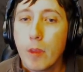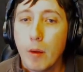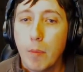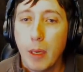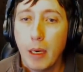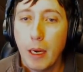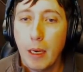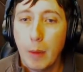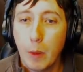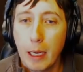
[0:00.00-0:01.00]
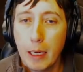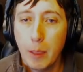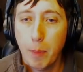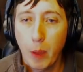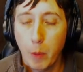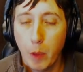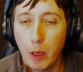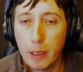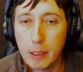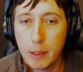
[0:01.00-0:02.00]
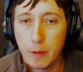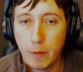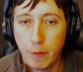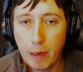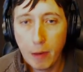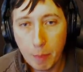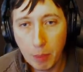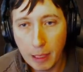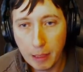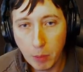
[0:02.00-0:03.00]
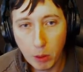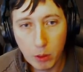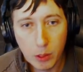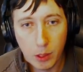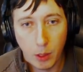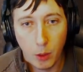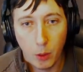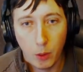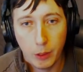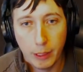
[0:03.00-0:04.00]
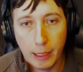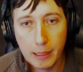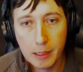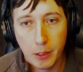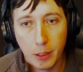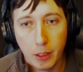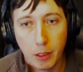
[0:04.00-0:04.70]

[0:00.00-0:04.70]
But we're getting to the point where it's very playable, so that's good.